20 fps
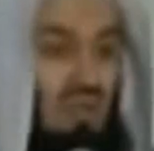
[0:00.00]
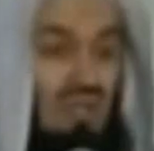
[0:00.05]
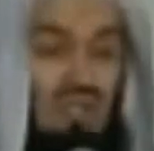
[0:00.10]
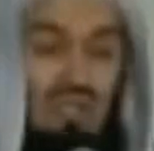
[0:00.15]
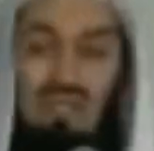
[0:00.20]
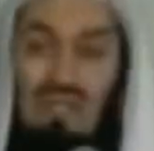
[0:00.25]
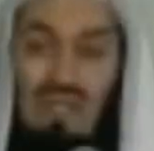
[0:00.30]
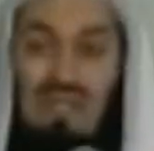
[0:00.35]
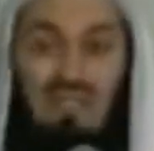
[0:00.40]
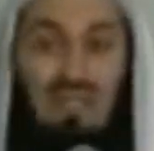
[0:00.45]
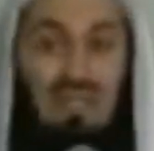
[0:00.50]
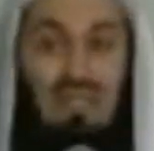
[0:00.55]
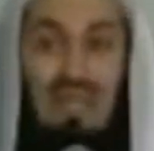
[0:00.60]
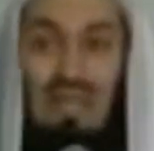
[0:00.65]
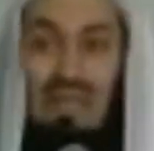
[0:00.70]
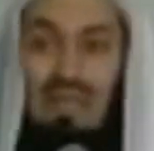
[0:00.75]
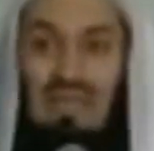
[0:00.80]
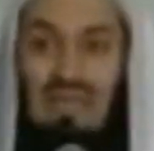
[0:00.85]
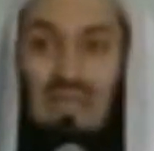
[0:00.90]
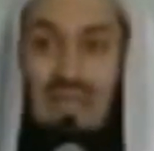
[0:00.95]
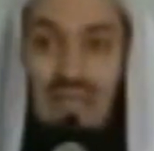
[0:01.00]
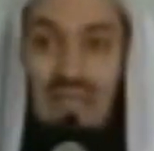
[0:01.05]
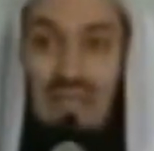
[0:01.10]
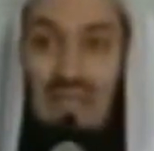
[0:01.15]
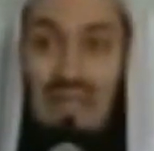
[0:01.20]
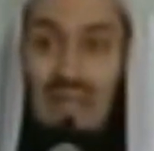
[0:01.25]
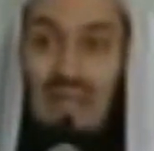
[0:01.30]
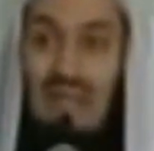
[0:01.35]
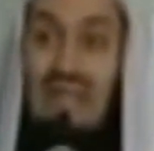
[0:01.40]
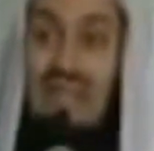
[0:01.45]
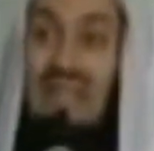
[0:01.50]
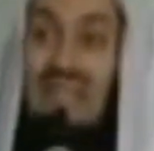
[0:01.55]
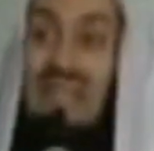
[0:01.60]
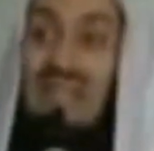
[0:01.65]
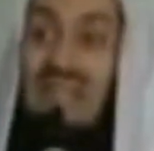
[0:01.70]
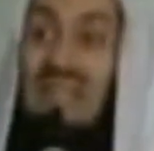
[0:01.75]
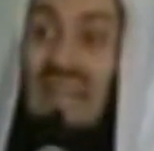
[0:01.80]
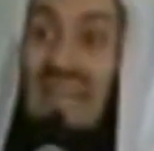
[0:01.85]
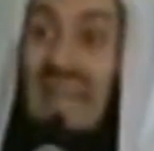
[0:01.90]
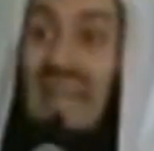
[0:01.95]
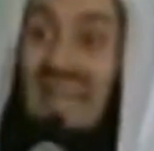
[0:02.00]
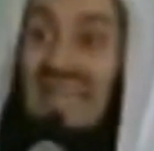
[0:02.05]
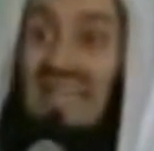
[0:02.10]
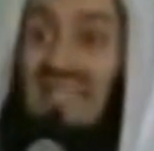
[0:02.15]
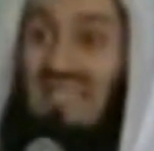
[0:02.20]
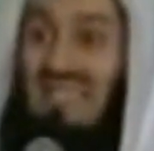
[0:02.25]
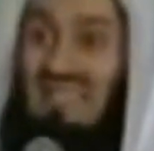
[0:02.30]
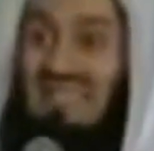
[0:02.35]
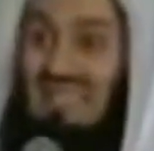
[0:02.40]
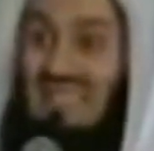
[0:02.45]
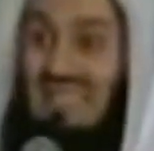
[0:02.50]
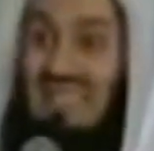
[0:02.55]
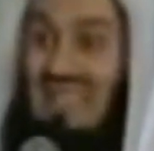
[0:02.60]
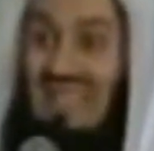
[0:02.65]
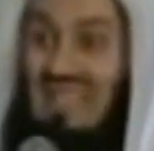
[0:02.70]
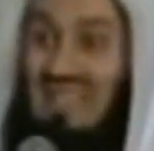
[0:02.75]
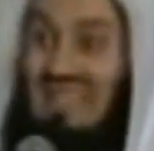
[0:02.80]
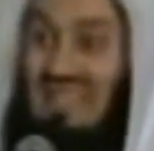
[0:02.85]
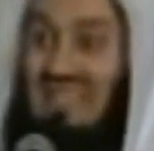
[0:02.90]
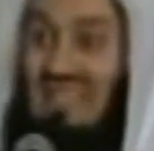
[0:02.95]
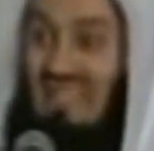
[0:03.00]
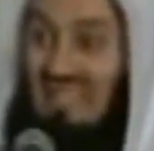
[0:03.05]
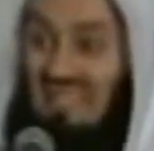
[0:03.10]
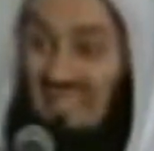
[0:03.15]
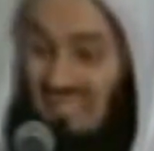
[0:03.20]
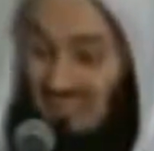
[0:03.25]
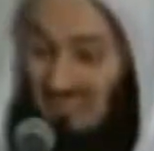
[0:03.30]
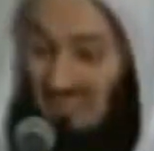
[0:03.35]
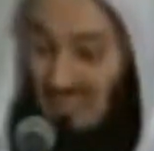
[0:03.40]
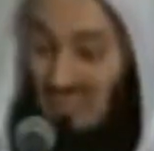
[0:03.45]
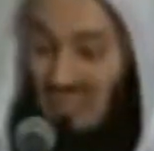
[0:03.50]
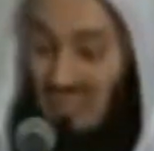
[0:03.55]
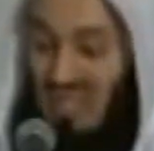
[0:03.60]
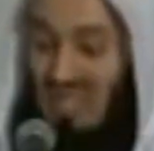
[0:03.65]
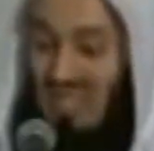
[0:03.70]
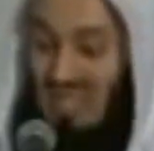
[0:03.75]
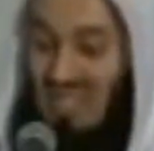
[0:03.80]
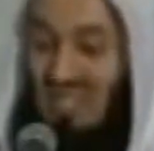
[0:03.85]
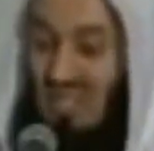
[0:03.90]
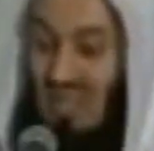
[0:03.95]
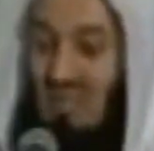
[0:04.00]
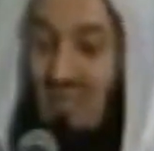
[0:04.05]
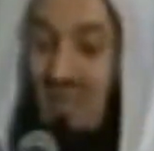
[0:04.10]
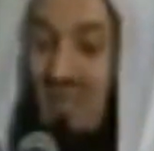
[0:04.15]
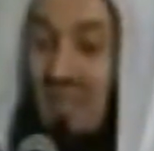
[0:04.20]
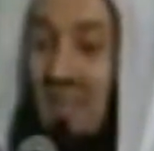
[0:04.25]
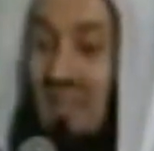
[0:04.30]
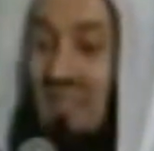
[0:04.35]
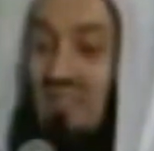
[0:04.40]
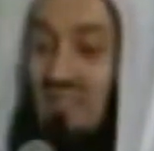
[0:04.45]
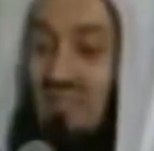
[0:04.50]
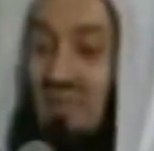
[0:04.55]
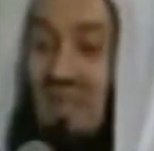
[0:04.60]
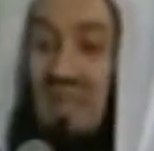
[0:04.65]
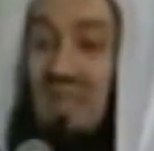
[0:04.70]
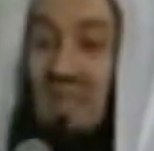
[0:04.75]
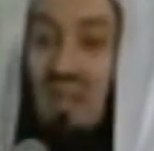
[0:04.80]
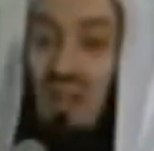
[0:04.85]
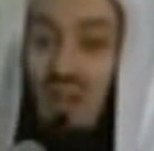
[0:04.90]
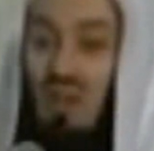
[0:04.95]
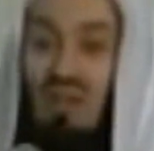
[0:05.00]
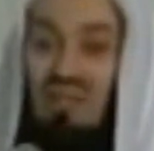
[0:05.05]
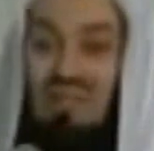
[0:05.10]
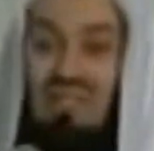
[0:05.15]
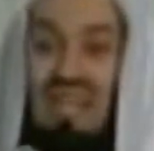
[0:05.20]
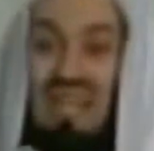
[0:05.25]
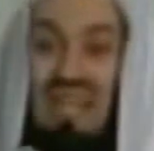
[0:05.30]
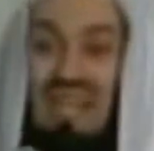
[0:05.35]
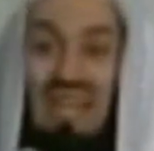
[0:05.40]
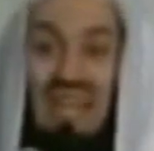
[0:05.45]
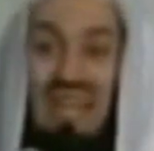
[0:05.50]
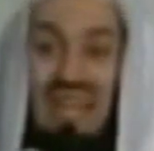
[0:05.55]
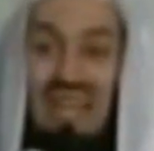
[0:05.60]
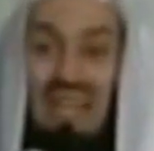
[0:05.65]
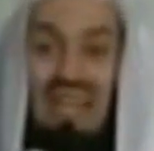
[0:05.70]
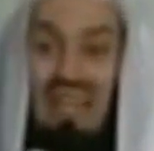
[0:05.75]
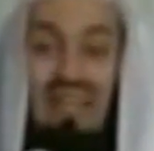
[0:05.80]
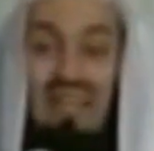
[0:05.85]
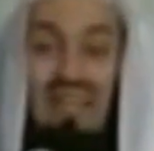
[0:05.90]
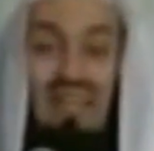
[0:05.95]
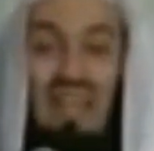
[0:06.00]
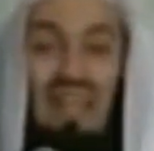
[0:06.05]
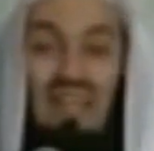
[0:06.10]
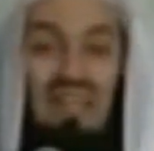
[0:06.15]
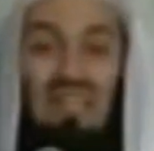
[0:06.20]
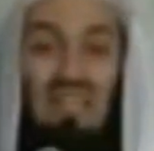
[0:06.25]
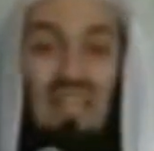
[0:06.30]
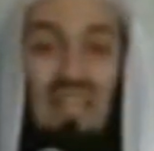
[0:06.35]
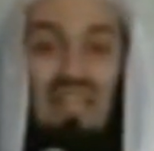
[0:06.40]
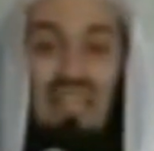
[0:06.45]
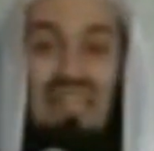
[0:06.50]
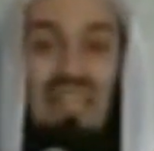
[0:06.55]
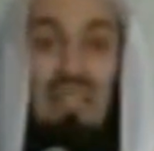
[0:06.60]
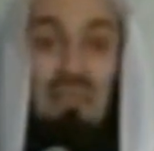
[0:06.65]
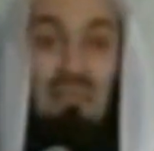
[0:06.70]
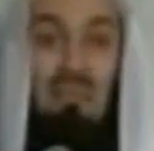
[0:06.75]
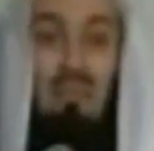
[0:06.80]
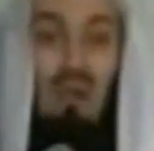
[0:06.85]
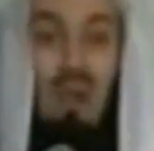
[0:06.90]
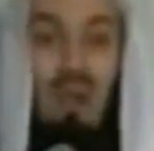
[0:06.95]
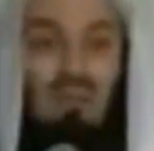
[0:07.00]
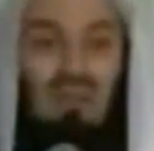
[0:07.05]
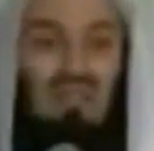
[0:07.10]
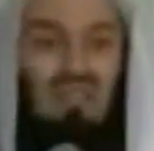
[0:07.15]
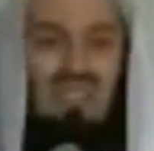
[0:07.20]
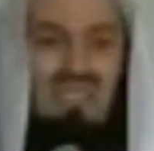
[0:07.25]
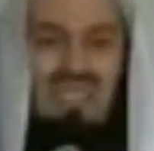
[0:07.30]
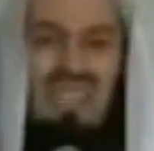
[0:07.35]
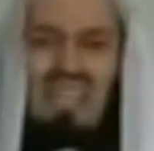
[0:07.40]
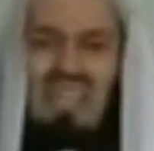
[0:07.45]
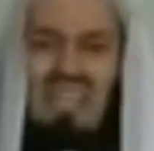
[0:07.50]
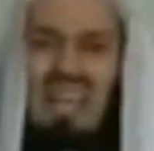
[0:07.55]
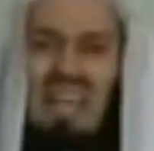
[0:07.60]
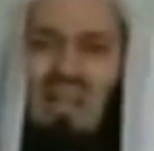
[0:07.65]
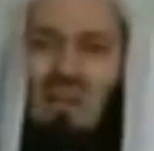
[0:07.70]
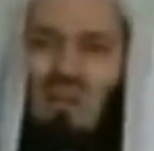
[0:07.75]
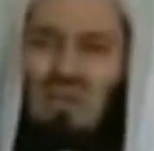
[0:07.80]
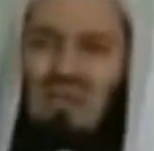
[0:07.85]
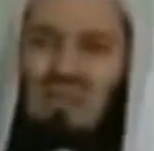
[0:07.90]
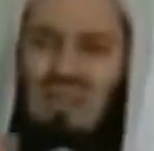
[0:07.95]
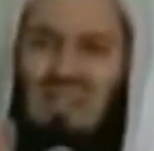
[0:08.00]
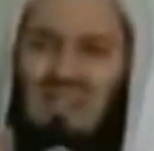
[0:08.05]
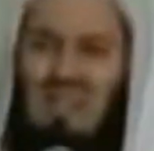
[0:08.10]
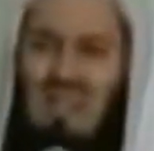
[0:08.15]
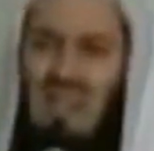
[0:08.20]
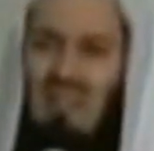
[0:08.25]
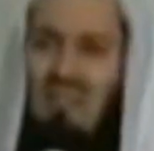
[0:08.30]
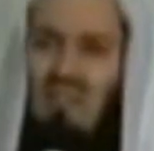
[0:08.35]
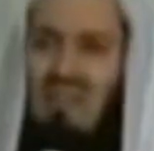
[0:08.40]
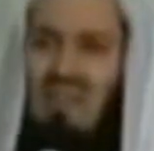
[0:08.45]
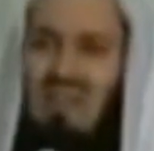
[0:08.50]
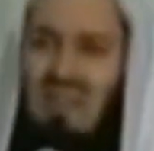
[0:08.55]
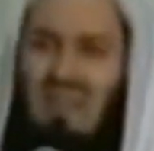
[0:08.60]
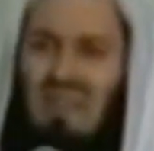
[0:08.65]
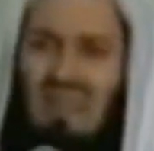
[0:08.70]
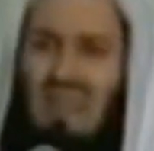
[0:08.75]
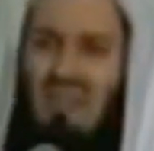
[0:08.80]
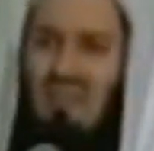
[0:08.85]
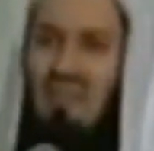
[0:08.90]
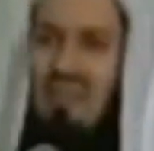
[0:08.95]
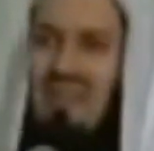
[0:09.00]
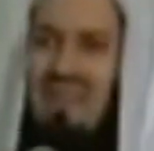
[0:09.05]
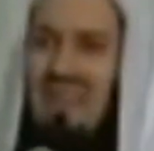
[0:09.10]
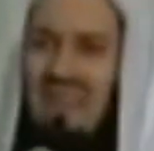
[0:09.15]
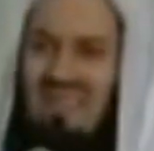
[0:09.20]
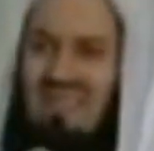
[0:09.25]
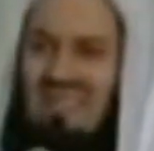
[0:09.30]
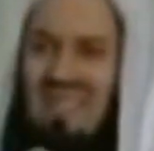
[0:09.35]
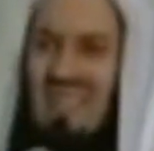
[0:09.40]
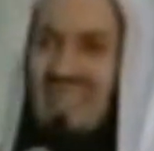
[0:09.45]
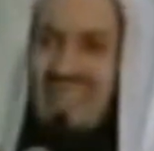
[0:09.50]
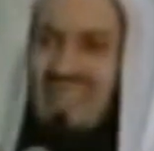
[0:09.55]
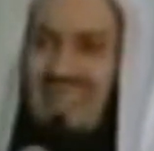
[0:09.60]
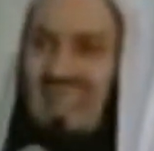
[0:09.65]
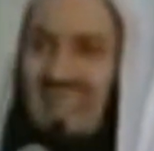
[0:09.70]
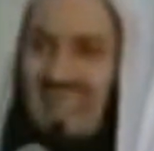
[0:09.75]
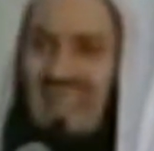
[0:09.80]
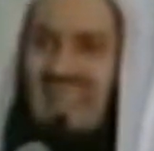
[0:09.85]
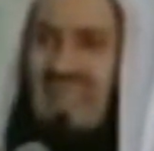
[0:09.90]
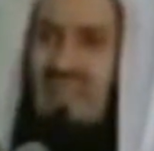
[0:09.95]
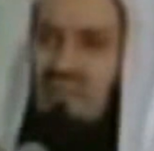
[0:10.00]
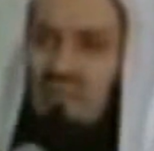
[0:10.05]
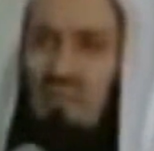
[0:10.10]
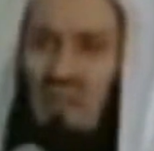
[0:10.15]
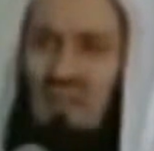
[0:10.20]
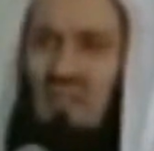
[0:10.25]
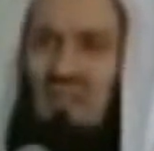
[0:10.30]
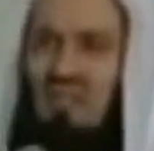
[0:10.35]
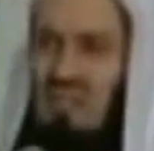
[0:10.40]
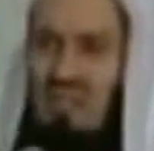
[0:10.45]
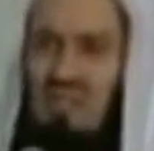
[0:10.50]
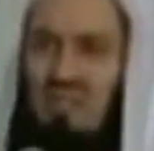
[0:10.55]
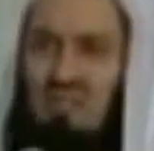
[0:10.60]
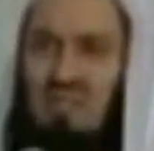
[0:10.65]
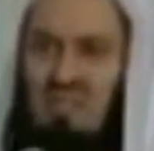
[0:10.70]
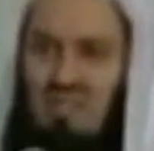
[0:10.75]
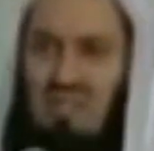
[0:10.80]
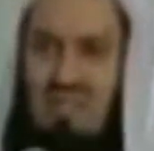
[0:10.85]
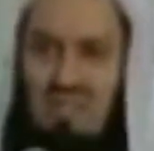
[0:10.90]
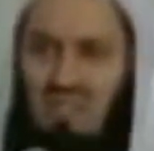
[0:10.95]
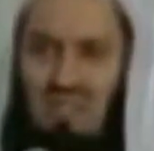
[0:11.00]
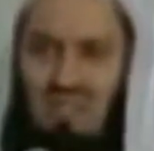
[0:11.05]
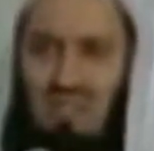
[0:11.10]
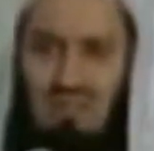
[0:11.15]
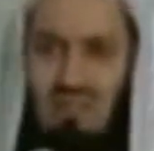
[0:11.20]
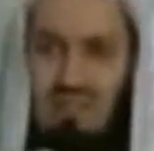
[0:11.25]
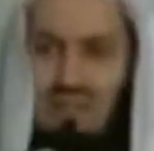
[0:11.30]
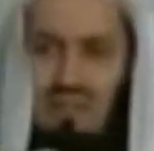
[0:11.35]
He says, I did nothing. Then he realizes that this is protection of Allah subhanahu wa ta'ala. And then he promised saying, I will never ever attend any functions of this nature.